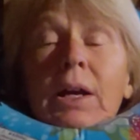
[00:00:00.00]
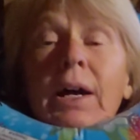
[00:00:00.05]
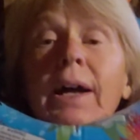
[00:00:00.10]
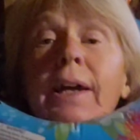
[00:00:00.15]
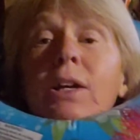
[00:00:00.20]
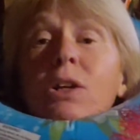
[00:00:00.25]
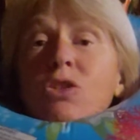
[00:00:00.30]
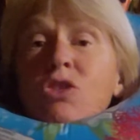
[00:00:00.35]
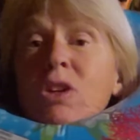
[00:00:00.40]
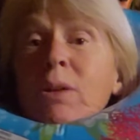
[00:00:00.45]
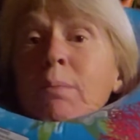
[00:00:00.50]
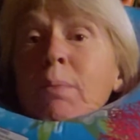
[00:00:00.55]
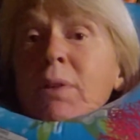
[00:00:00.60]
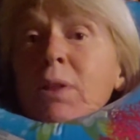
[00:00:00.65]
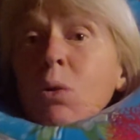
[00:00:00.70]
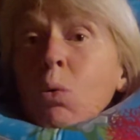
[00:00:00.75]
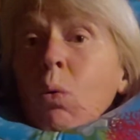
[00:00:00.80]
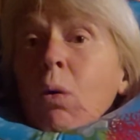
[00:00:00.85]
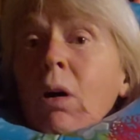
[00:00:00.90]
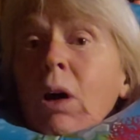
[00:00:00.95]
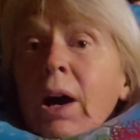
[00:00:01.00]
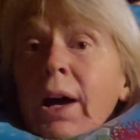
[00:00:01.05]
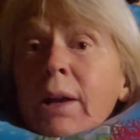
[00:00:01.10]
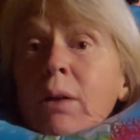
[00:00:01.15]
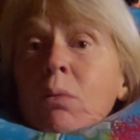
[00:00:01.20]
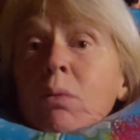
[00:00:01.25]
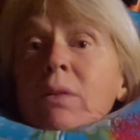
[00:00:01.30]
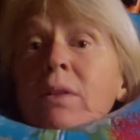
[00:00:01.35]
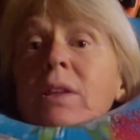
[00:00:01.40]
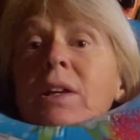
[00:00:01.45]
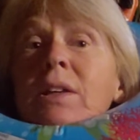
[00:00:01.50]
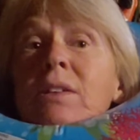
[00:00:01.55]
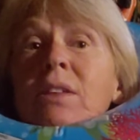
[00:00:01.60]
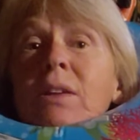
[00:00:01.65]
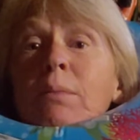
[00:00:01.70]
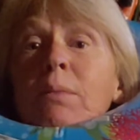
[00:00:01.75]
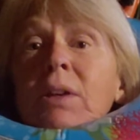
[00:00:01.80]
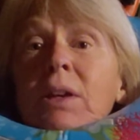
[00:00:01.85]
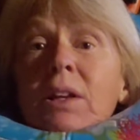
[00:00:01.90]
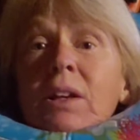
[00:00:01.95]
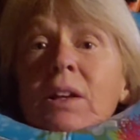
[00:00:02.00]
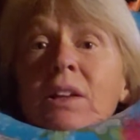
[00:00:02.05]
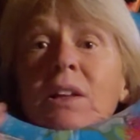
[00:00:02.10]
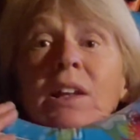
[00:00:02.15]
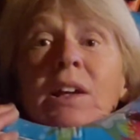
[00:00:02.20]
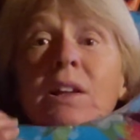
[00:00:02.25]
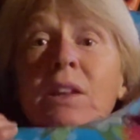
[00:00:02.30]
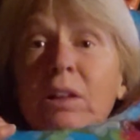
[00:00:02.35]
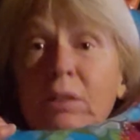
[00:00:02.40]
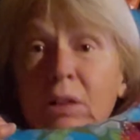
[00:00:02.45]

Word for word: I could jump in the water with this, I mean, and then